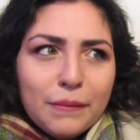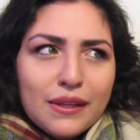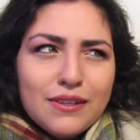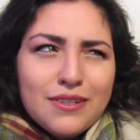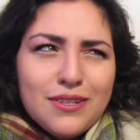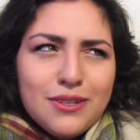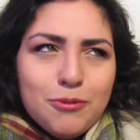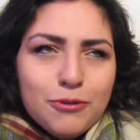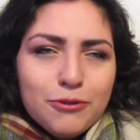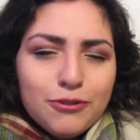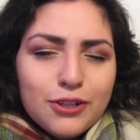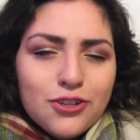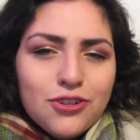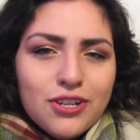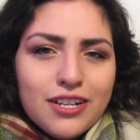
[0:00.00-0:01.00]
Super
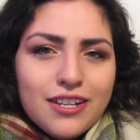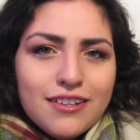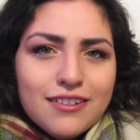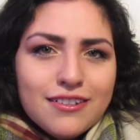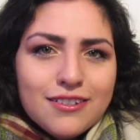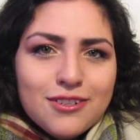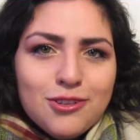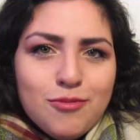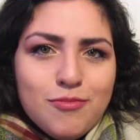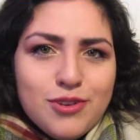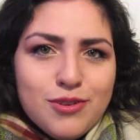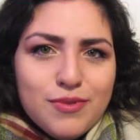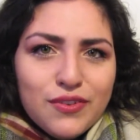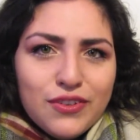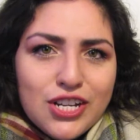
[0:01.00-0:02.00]
frustrating, super
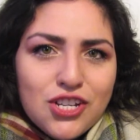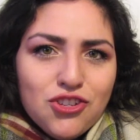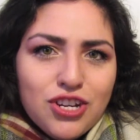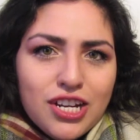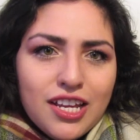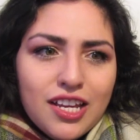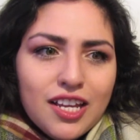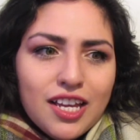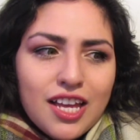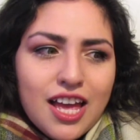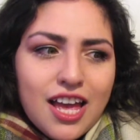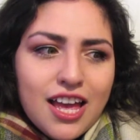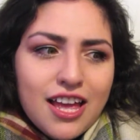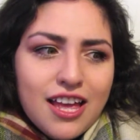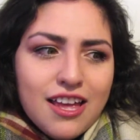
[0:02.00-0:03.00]
duper frustrating,
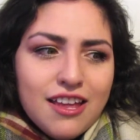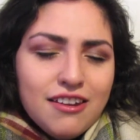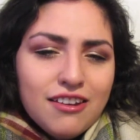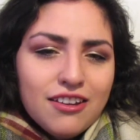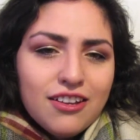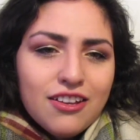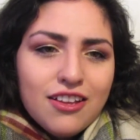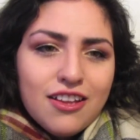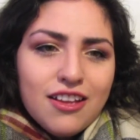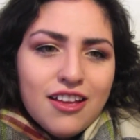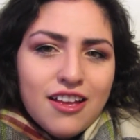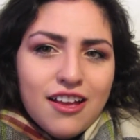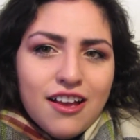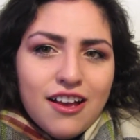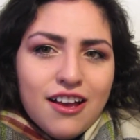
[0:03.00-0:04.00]
and
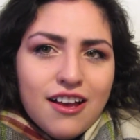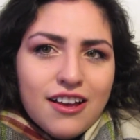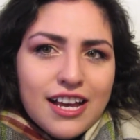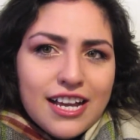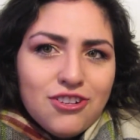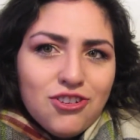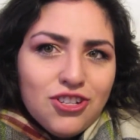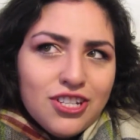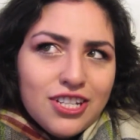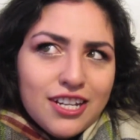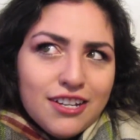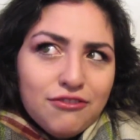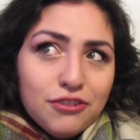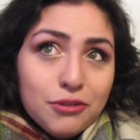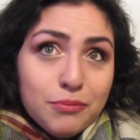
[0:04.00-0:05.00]
I just,
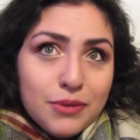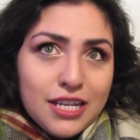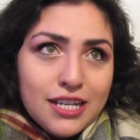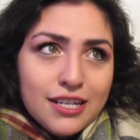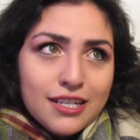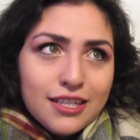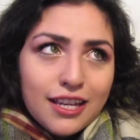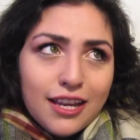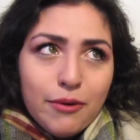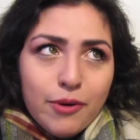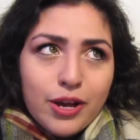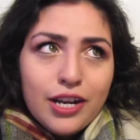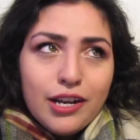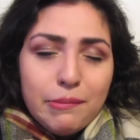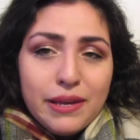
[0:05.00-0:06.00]
for me, like, I
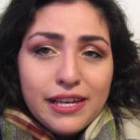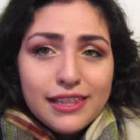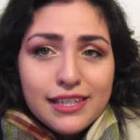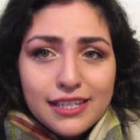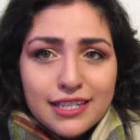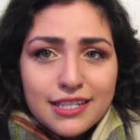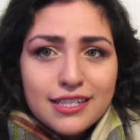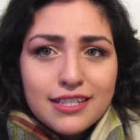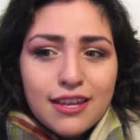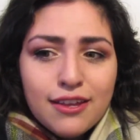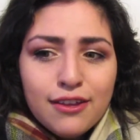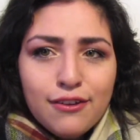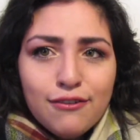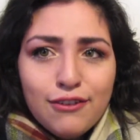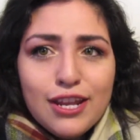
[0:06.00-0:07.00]
wanted to make this
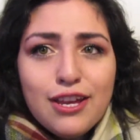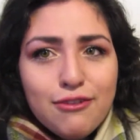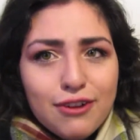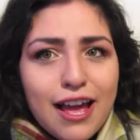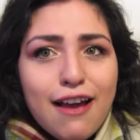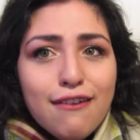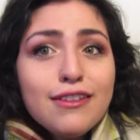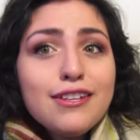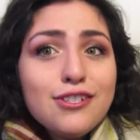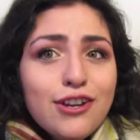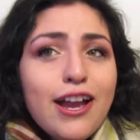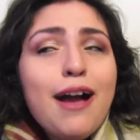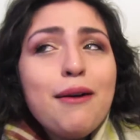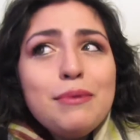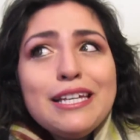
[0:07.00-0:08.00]
video and have this
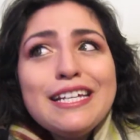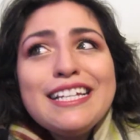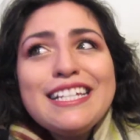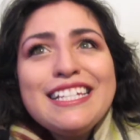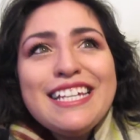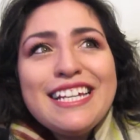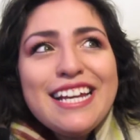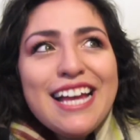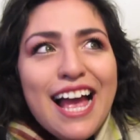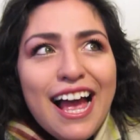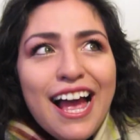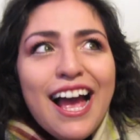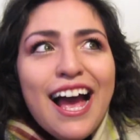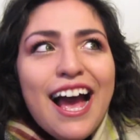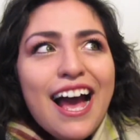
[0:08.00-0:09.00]
chat because
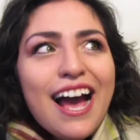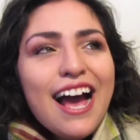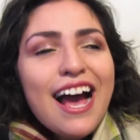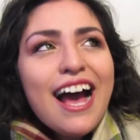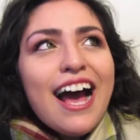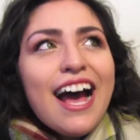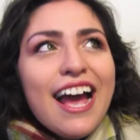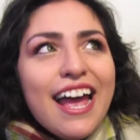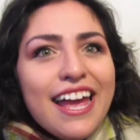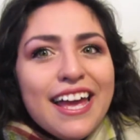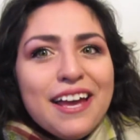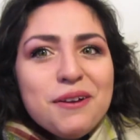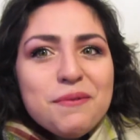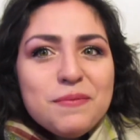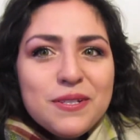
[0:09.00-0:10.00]
I
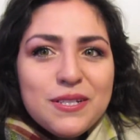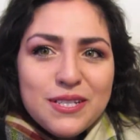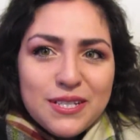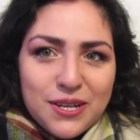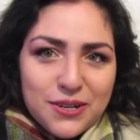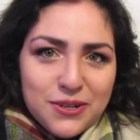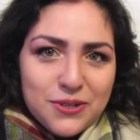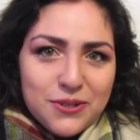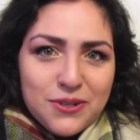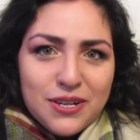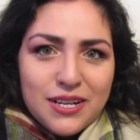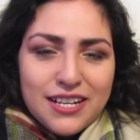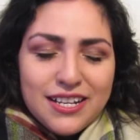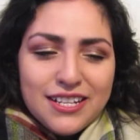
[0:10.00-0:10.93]
am so,